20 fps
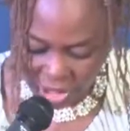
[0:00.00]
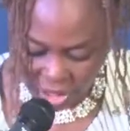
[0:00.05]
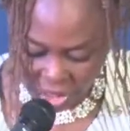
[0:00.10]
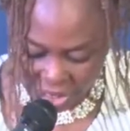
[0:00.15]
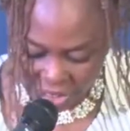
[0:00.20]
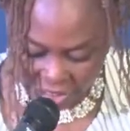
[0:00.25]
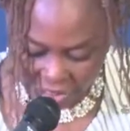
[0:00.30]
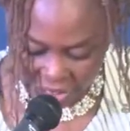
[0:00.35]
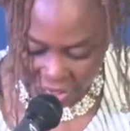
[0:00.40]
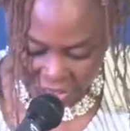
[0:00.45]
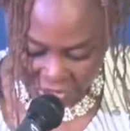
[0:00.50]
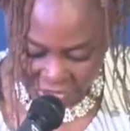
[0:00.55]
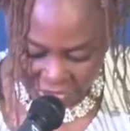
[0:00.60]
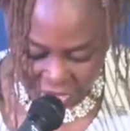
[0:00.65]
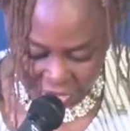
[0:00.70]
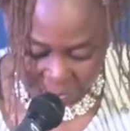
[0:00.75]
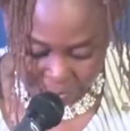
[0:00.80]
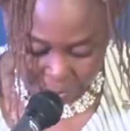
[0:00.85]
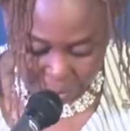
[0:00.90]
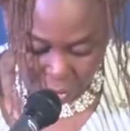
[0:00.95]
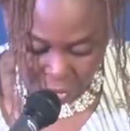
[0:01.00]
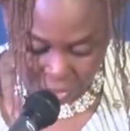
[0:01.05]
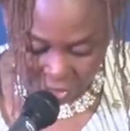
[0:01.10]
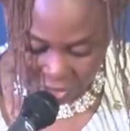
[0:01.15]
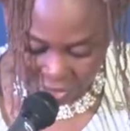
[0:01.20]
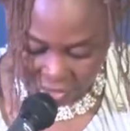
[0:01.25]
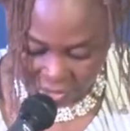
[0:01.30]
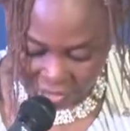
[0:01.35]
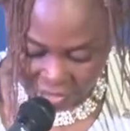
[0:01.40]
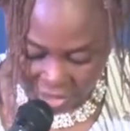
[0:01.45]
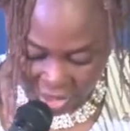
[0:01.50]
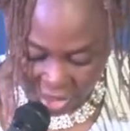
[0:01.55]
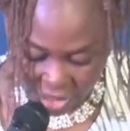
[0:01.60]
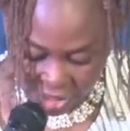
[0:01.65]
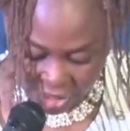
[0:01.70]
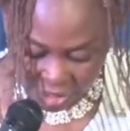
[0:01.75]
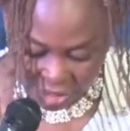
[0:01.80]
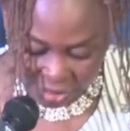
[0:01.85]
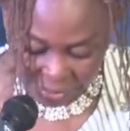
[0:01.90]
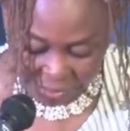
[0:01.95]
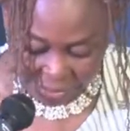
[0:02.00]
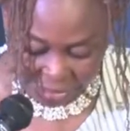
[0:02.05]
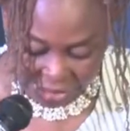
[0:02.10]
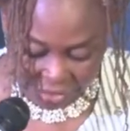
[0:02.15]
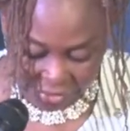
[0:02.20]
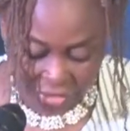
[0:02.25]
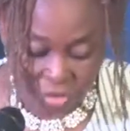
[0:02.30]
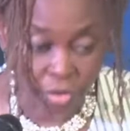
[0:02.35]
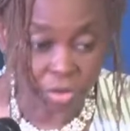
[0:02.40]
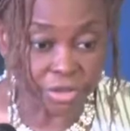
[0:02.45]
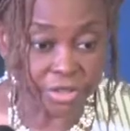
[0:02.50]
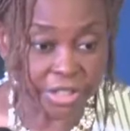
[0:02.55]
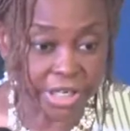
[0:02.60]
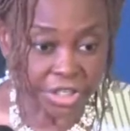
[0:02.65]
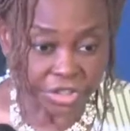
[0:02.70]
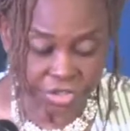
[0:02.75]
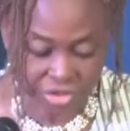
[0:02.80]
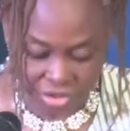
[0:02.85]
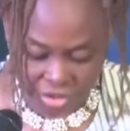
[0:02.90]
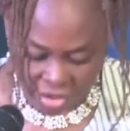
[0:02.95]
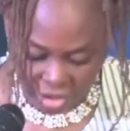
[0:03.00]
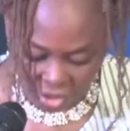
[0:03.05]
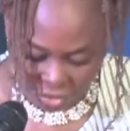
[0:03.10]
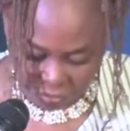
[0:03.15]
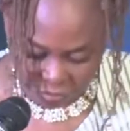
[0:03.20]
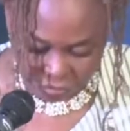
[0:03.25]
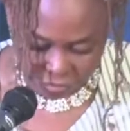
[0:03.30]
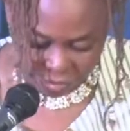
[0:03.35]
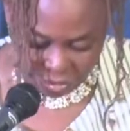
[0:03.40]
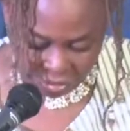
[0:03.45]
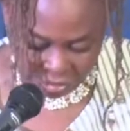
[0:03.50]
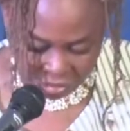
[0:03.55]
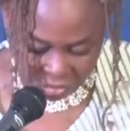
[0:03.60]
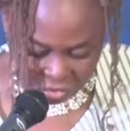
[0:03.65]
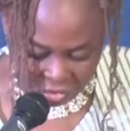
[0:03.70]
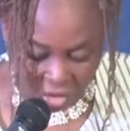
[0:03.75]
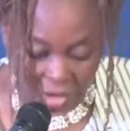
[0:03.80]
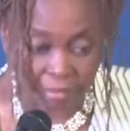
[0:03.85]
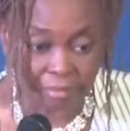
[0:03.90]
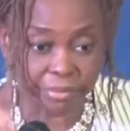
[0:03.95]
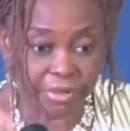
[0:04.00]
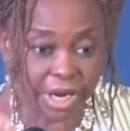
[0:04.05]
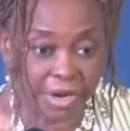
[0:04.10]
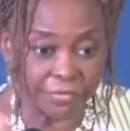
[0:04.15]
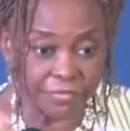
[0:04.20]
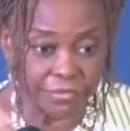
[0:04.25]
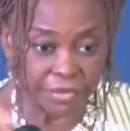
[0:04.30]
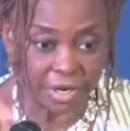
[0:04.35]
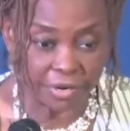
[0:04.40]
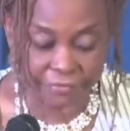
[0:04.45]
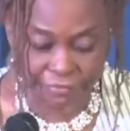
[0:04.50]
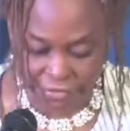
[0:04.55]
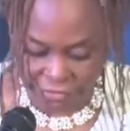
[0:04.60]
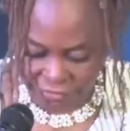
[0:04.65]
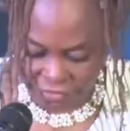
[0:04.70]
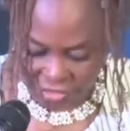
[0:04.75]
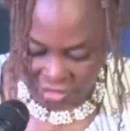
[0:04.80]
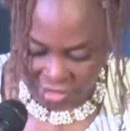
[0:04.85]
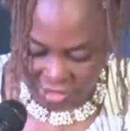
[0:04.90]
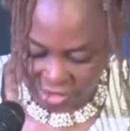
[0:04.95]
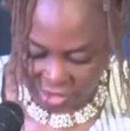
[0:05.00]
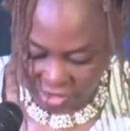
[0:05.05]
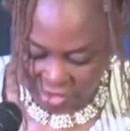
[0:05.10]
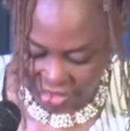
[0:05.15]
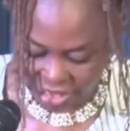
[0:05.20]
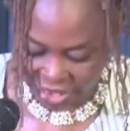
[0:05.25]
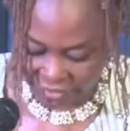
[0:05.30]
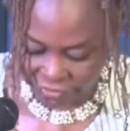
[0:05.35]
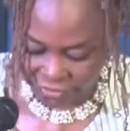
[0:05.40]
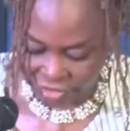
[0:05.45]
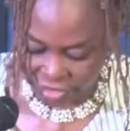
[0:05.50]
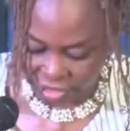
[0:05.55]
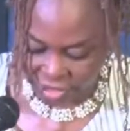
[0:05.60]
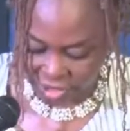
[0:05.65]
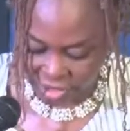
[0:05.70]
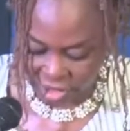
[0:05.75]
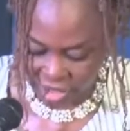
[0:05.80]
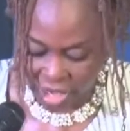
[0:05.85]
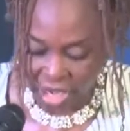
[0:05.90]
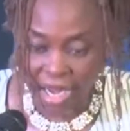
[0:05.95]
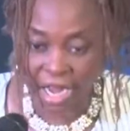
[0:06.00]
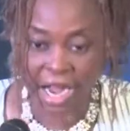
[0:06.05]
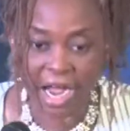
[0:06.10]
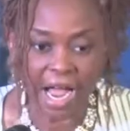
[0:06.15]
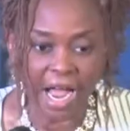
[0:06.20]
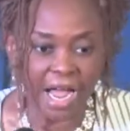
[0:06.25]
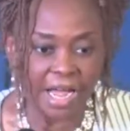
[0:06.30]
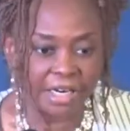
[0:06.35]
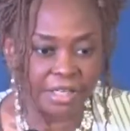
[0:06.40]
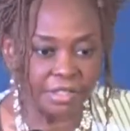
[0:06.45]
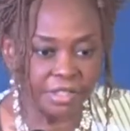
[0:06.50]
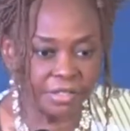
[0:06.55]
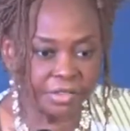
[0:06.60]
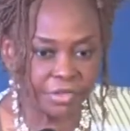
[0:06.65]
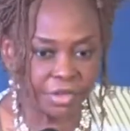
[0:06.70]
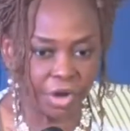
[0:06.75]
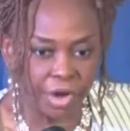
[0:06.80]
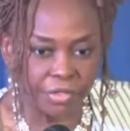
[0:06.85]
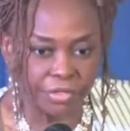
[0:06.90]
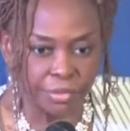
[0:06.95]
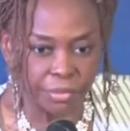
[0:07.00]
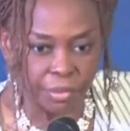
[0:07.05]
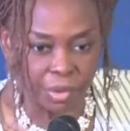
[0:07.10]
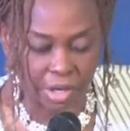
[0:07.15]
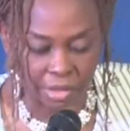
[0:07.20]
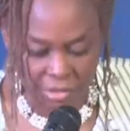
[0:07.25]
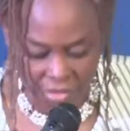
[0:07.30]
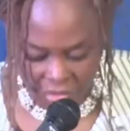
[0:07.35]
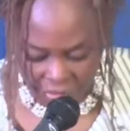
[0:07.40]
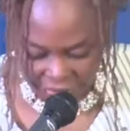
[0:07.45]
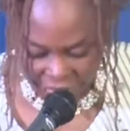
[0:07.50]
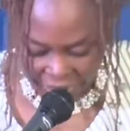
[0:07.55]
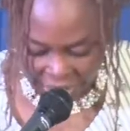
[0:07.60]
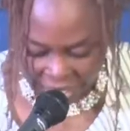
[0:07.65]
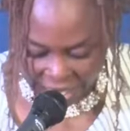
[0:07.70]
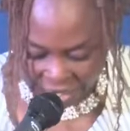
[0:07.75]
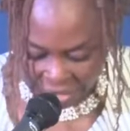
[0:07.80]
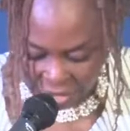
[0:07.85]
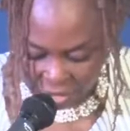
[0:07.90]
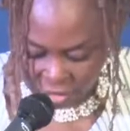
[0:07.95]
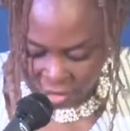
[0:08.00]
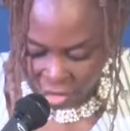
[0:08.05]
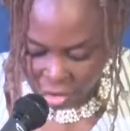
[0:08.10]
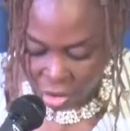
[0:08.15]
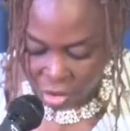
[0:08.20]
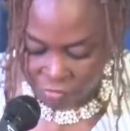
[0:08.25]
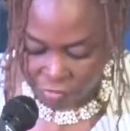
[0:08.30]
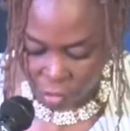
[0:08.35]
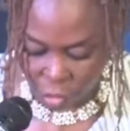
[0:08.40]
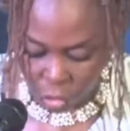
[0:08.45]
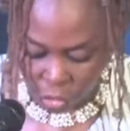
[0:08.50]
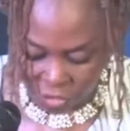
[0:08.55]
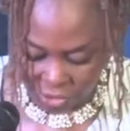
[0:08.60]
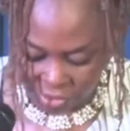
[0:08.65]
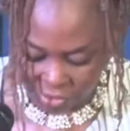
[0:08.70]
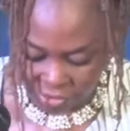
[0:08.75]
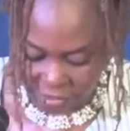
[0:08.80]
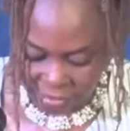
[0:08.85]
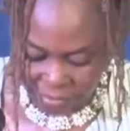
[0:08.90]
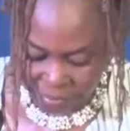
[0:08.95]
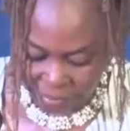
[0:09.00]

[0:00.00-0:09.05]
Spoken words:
A case in point being the audacious conference on Biafra 50 years after, and the other one on the end of oil.